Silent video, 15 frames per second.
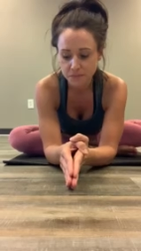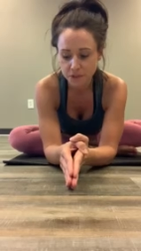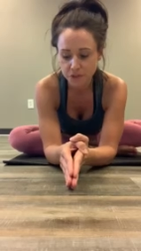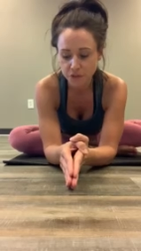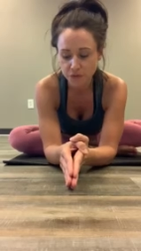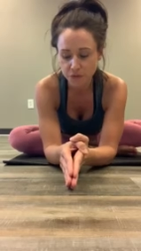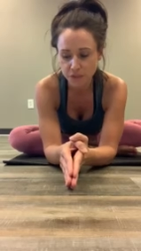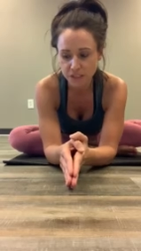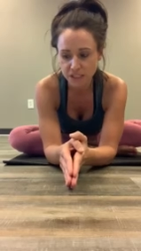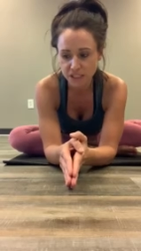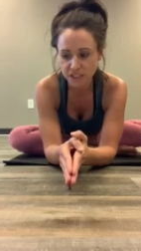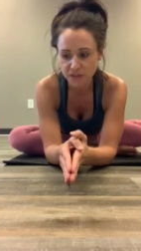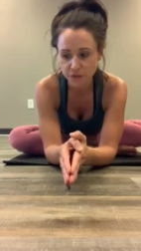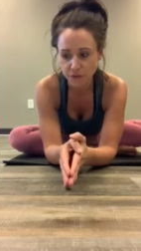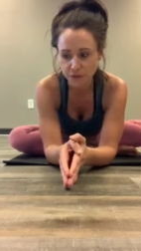So first
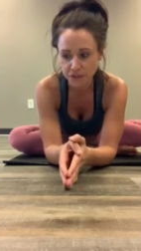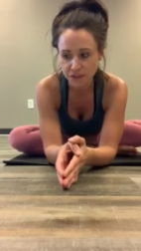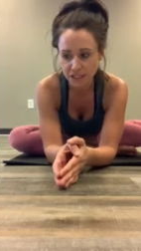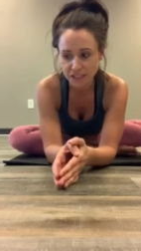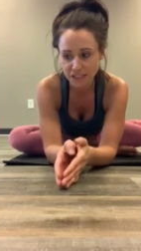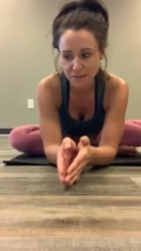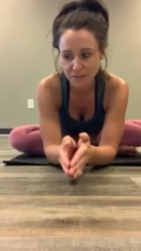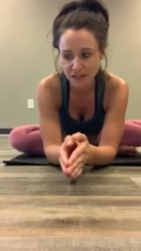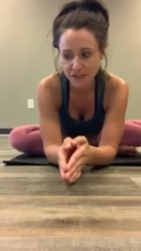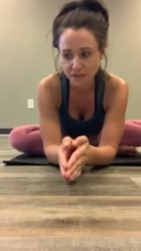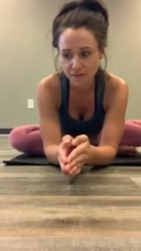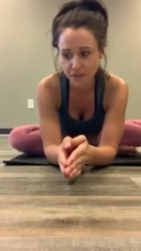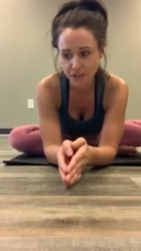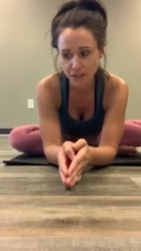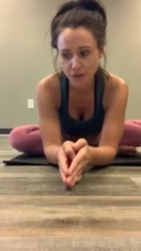things first, I did make a
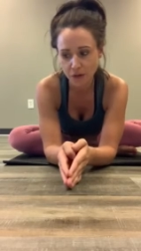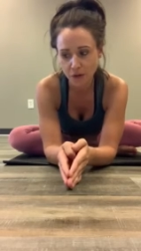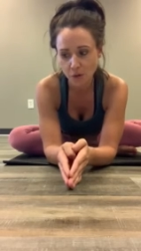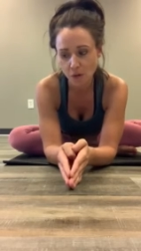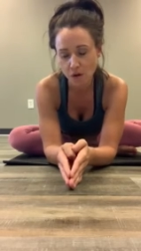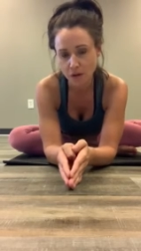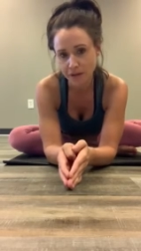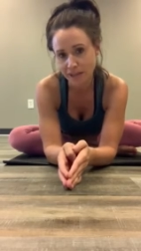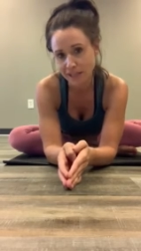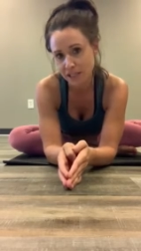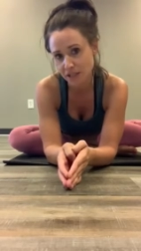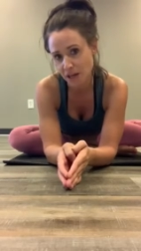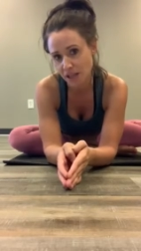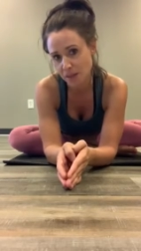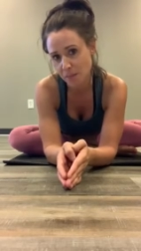video on like
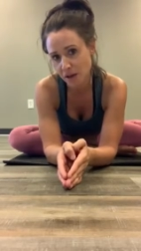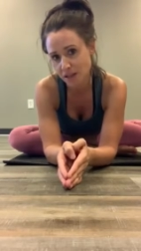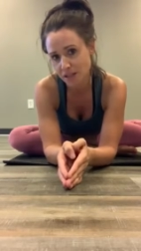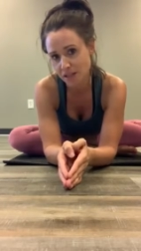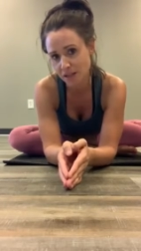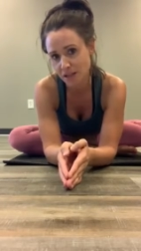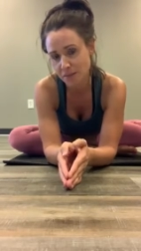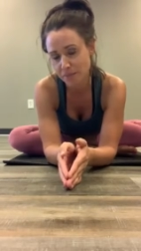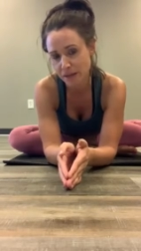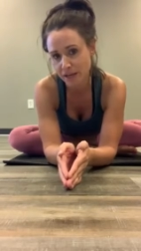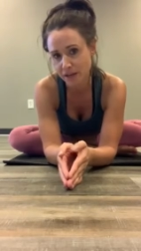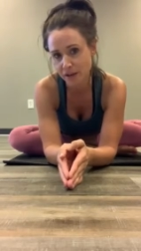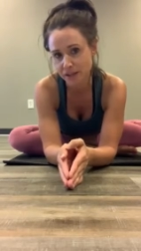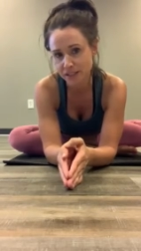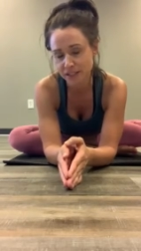Shalabhasana and
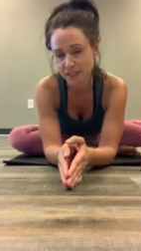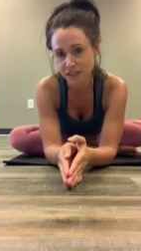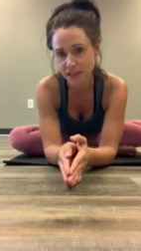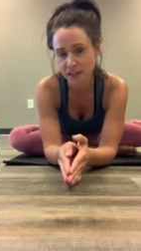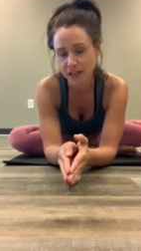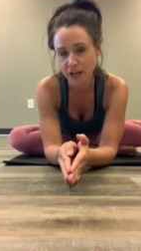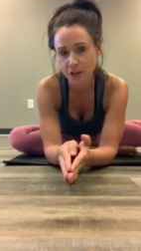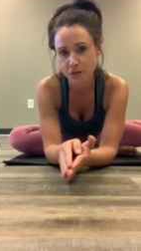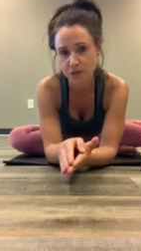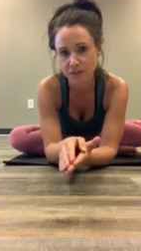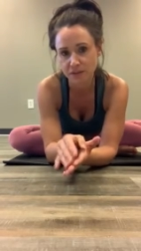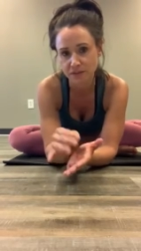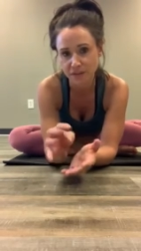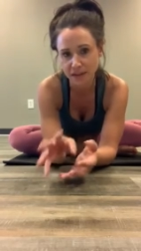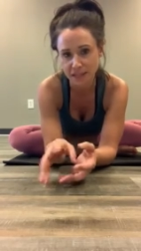Bekasana and how you
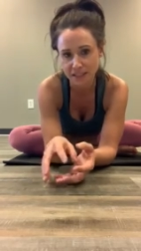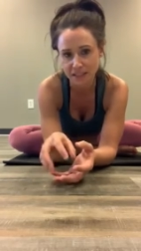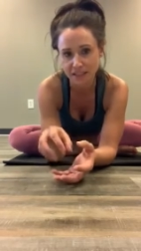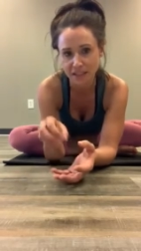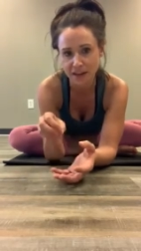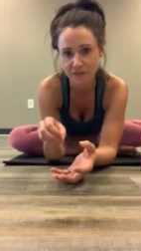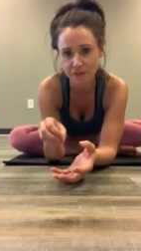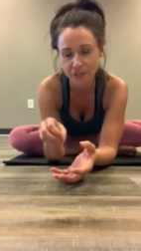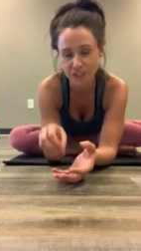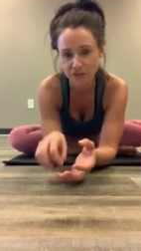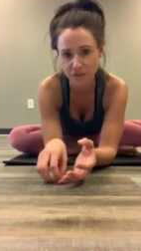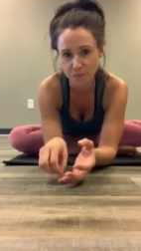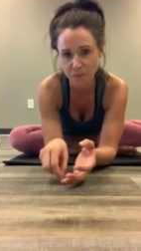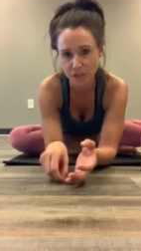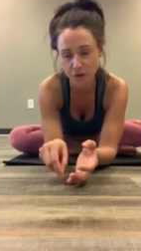can find leverage
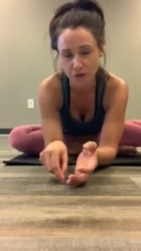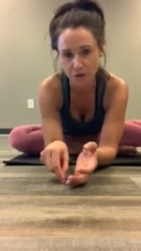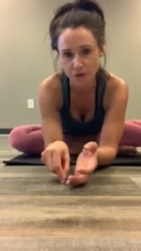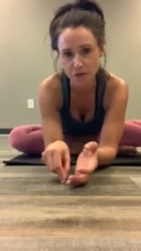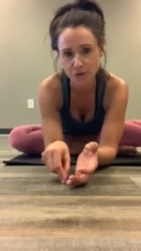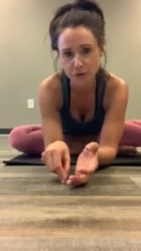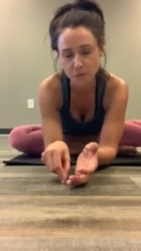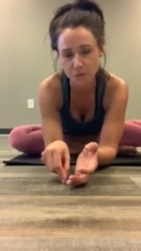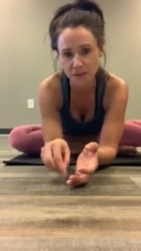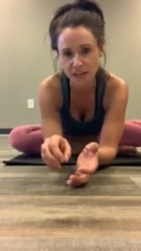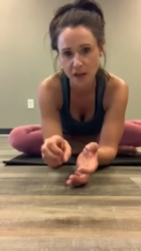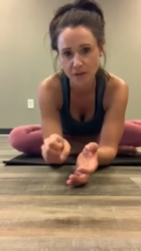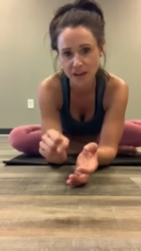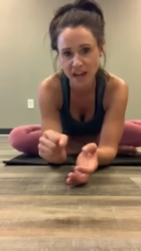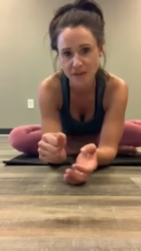from the earth
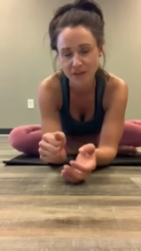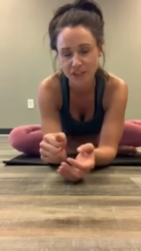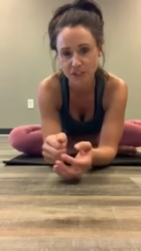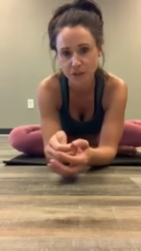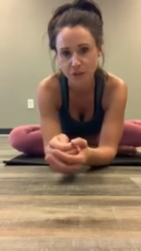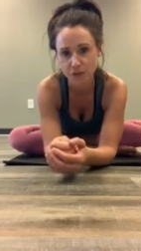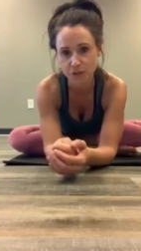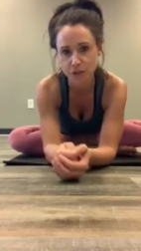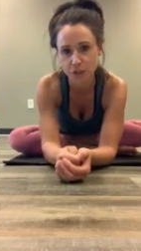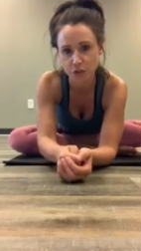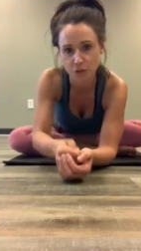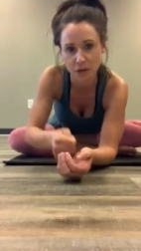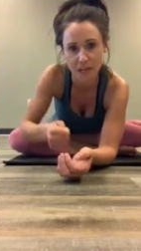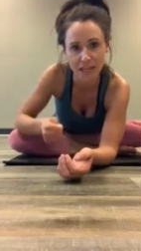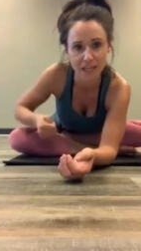without having to
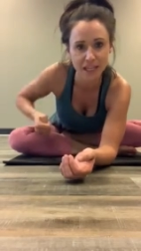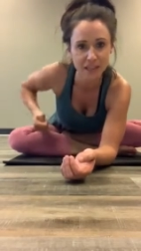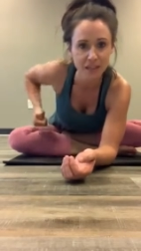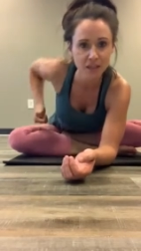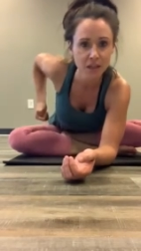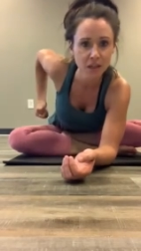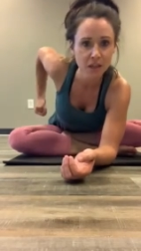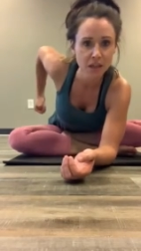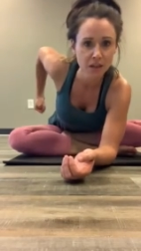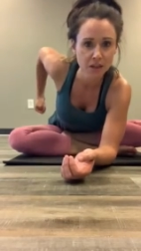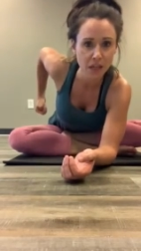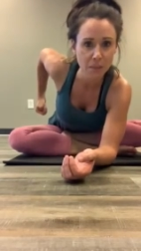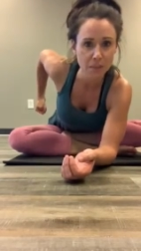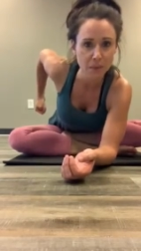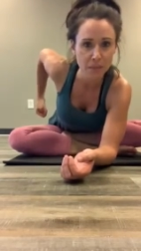strain
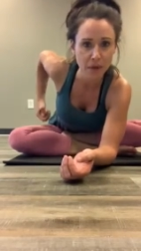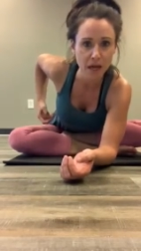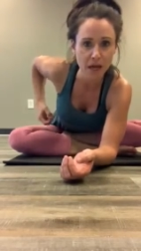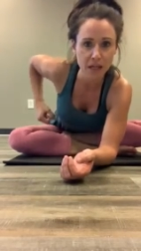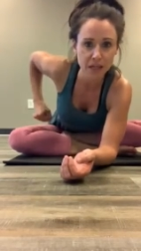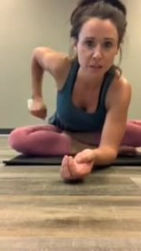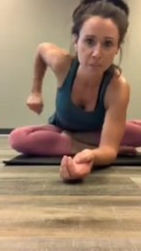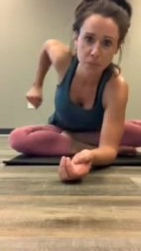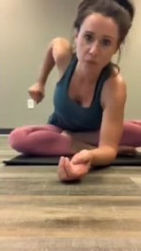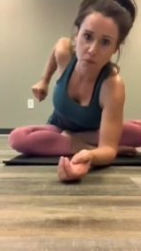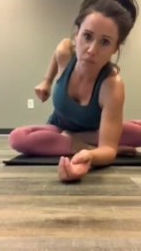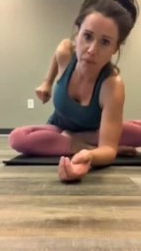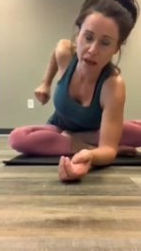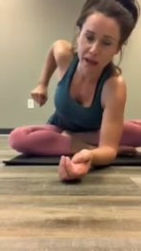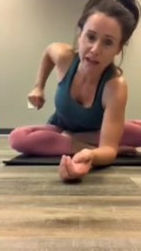the upper body to pull
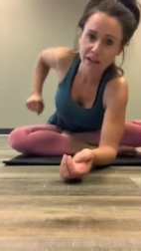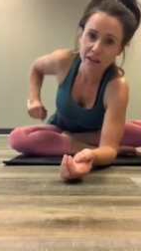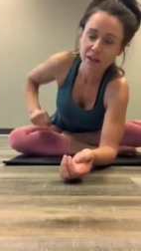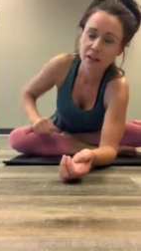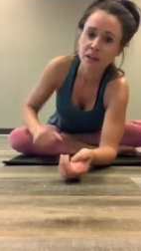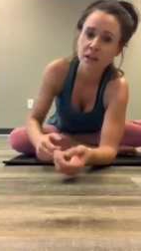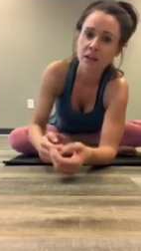back.